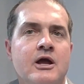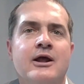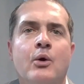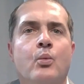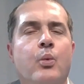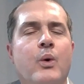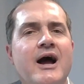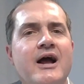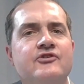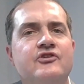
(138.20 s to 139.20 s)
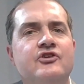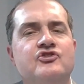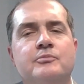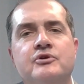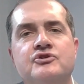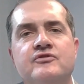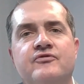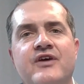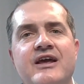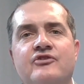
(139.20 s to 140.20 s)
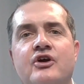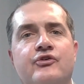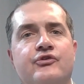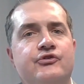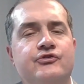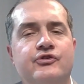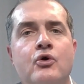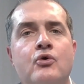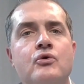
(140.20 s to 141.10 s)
Now, why is the distribution phase so